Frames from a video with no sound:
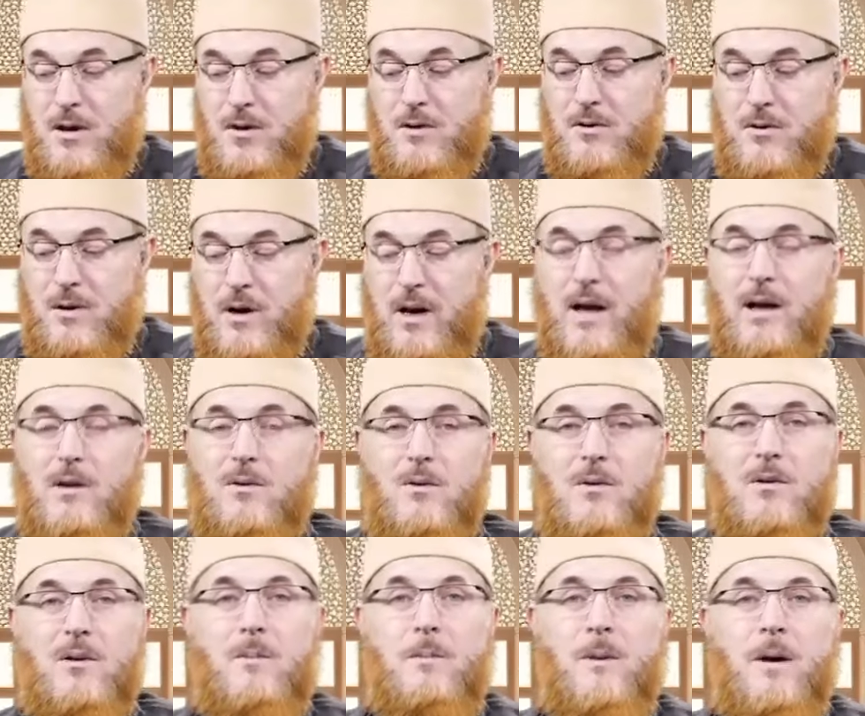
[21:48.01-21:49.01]
you're late
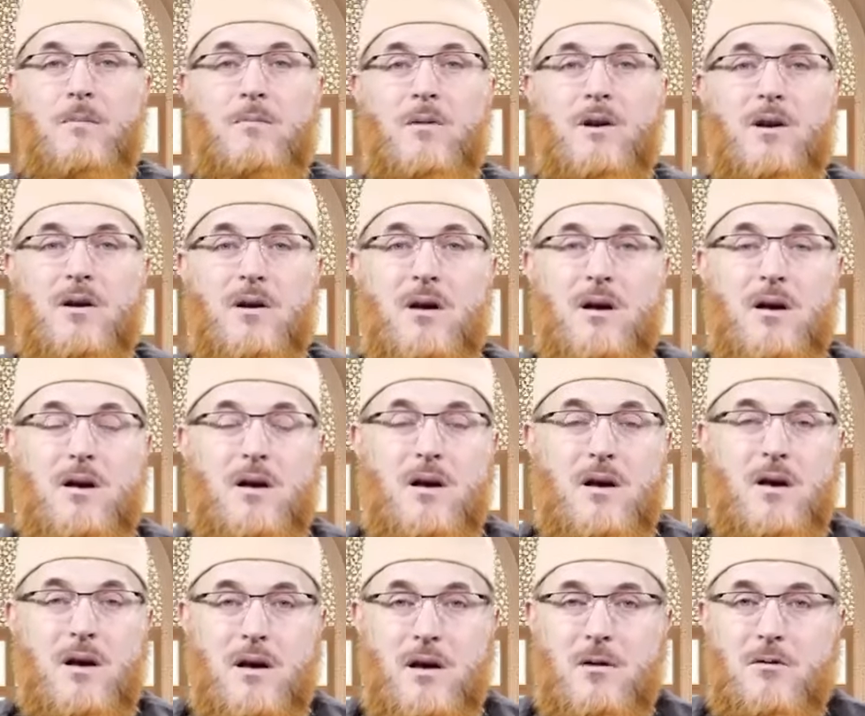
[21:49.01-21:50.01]
on the payment.
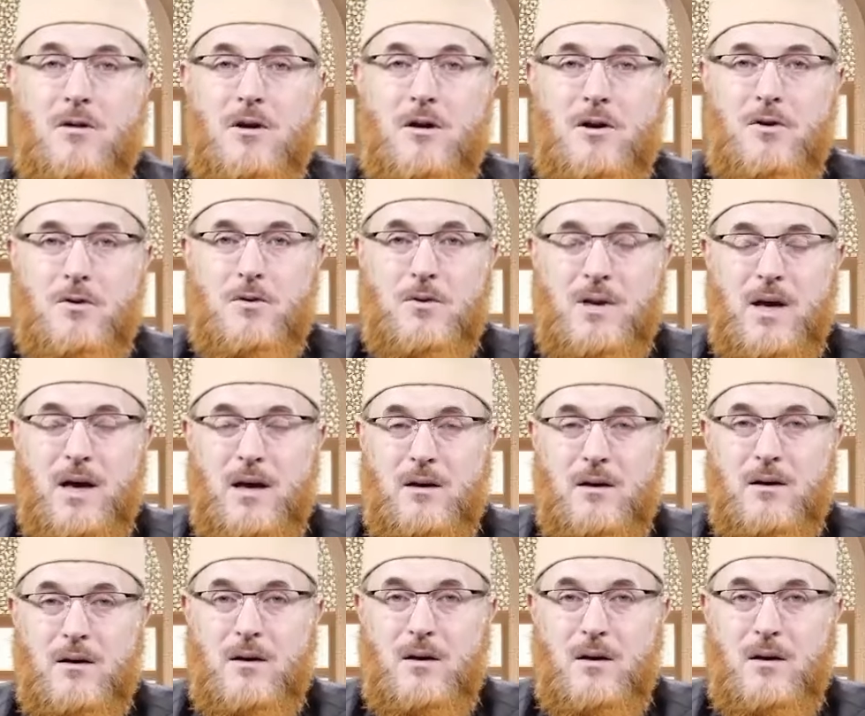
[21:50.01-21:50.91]
He wouldn't do that.